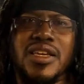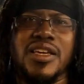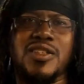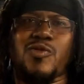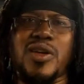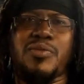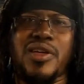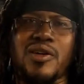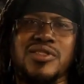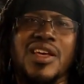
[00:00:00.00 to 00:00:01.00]
Ease
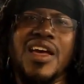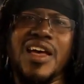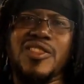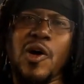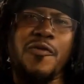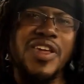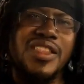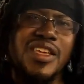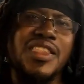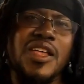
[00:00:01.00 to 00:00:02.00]
Rebuilds. And don't
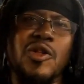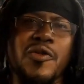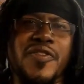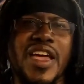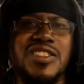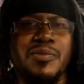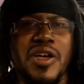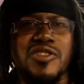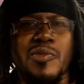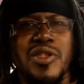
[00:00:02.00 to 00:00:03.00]
forget to hit that notification
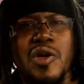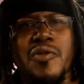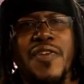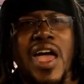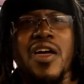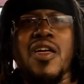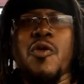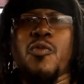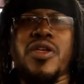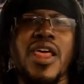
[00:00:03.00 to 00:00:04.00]
bell so you'll be notified
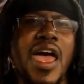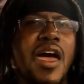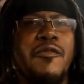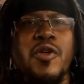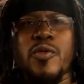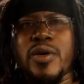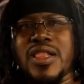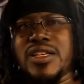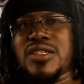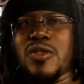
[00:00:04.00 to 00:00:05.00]
whenever we
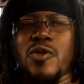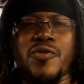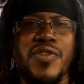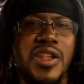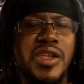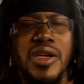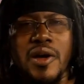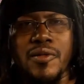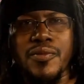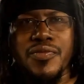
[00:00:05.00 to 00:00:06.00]
release a new
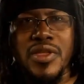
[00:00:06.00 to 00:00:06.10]
video.